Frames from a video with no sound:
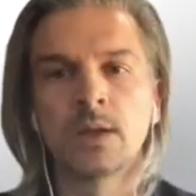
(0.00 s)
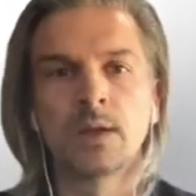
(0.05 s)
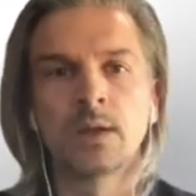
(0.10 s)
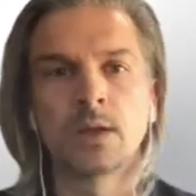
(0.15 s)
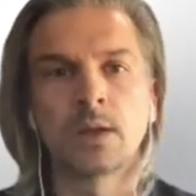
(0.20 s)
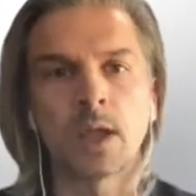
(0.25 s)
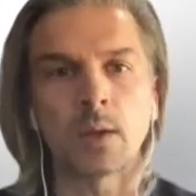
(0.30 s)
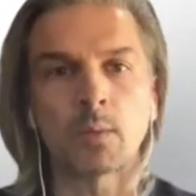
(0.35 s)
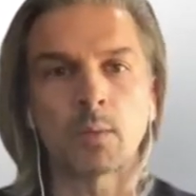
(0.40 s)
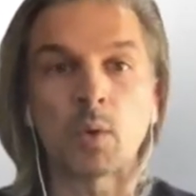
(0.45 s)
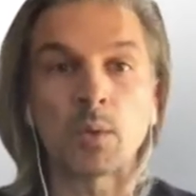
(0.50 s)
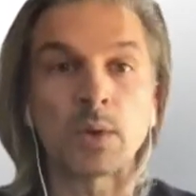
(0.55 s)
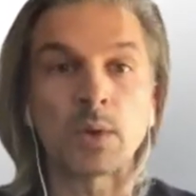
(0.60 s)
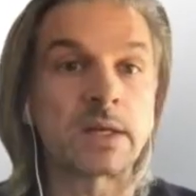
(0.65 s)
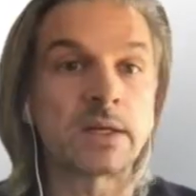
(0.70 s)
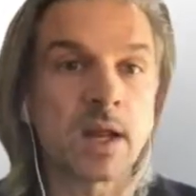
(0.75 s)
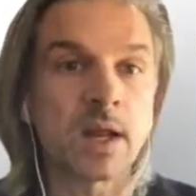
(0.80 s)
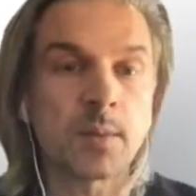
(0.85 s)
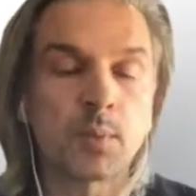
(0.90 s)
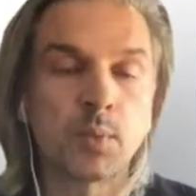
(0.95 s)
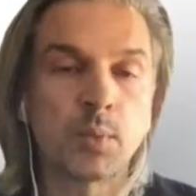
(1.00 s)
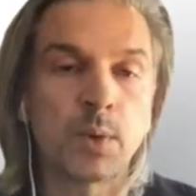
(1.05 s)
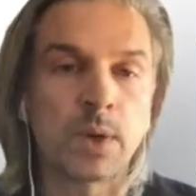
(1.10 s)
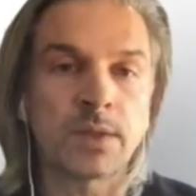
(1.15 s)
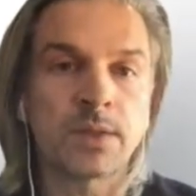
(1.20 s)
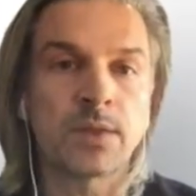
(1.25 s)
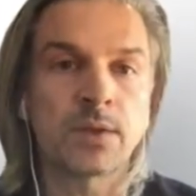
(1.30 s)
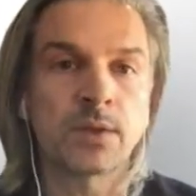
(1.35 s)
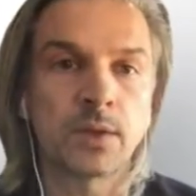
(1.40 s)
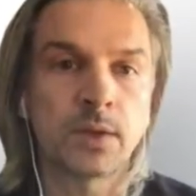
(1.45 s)
And what we ended up
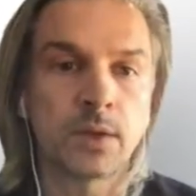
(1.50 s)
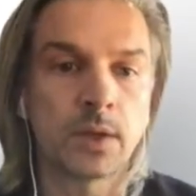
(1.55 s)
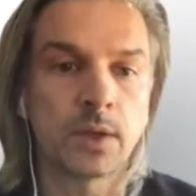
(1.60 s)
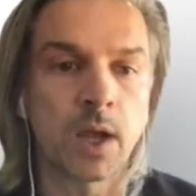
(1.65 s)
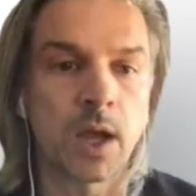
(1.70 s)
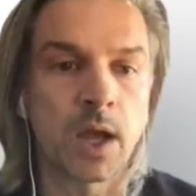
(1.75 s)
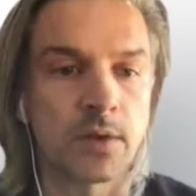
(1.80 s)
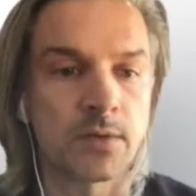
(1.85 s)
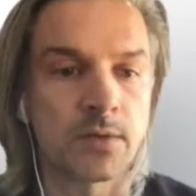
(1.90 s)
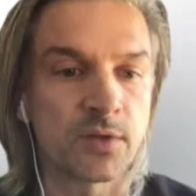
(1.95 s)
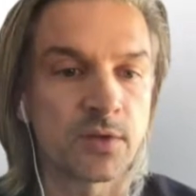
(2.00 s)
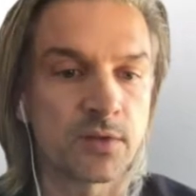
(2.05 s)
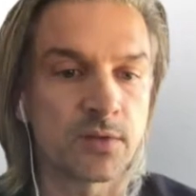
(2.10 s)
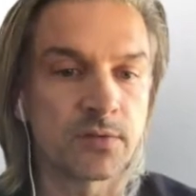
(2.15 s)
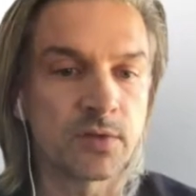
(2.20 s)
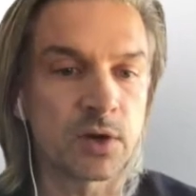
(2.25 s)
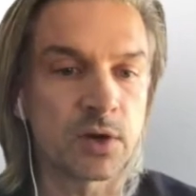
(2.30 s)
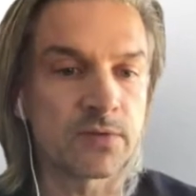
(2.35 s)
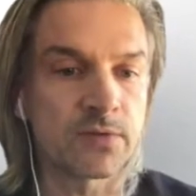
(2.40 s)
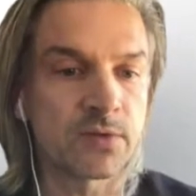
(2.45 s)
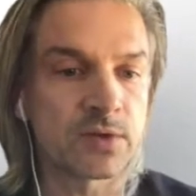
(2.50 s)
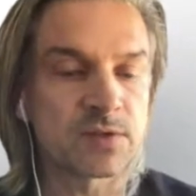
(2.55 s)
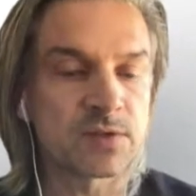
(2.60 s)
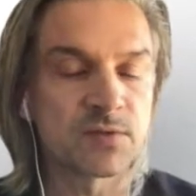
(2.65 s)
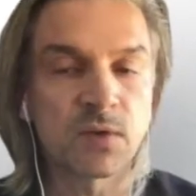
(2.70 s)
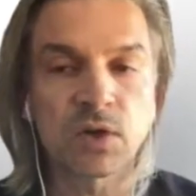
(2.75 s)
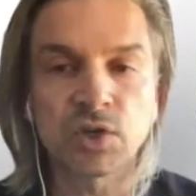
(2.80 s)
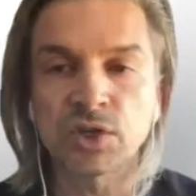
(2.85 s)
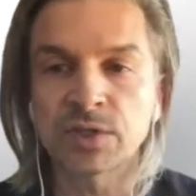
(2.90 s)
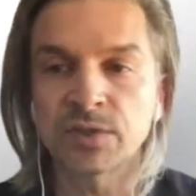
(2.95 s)
with, the very first
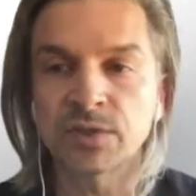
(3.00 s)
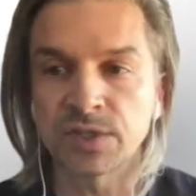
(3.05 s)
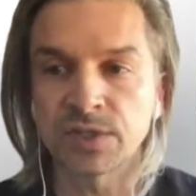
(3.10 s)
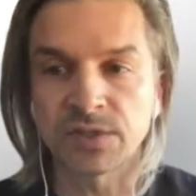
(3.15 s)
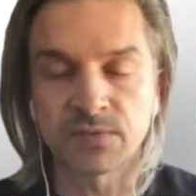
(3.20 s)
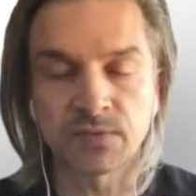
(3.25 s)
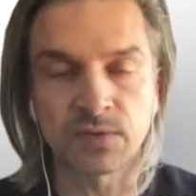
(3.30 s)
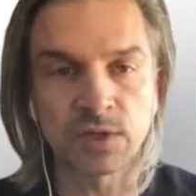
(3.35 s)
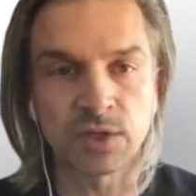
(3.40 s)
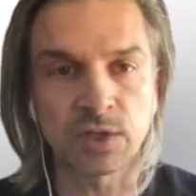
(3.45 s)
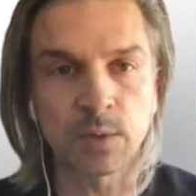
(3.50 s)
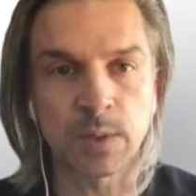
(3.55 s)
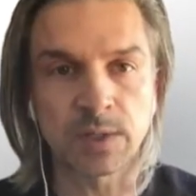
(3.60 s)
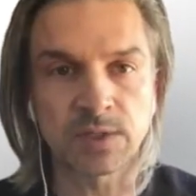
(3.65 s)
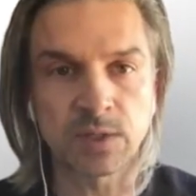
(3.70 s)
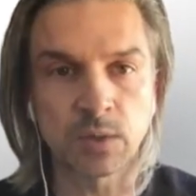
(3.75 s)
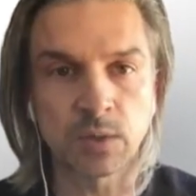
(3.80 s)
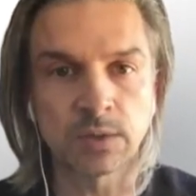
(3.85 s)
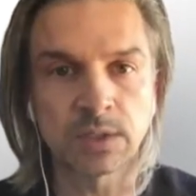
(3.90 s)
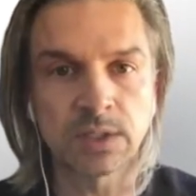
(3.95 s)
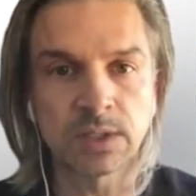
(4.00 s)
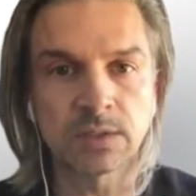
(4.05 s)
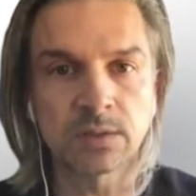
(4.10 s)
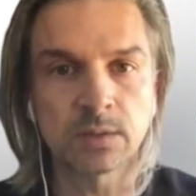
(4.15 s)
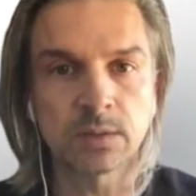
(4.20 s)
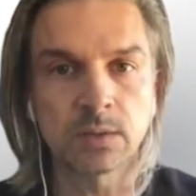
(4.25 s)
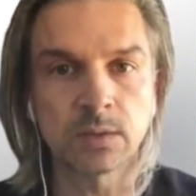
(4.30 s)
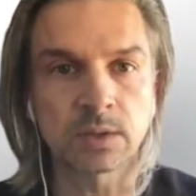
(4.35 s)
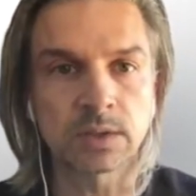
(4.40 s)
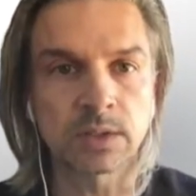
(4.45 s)
version, just for the US only,
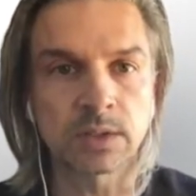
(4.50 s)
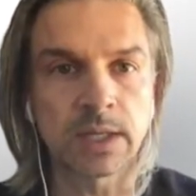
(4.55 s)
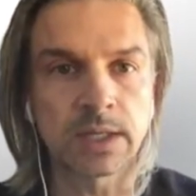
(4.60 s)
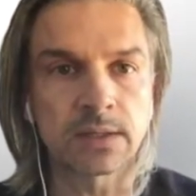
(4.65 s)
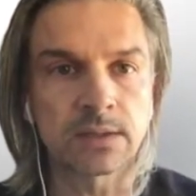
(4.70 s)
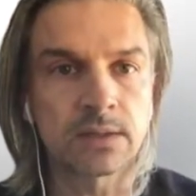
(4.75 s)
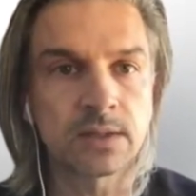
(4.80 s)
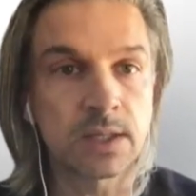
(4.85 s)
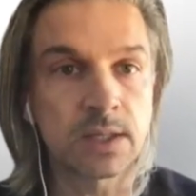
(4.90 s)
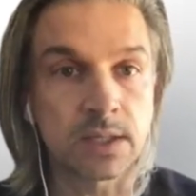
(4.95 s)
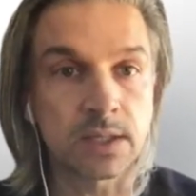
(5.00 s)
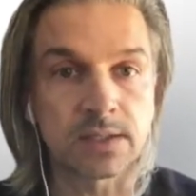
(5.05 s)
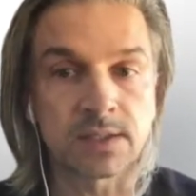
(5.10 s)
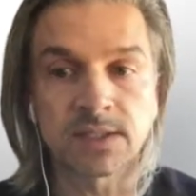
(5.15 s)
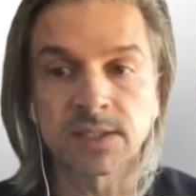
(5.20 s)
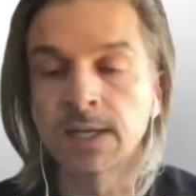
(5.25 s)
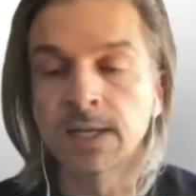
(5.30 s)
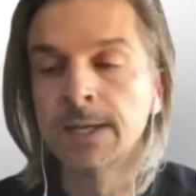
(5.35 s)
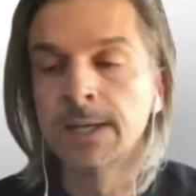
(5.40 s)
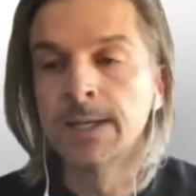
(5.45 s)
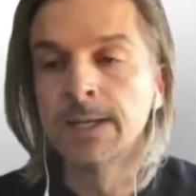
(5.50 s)
looked like this.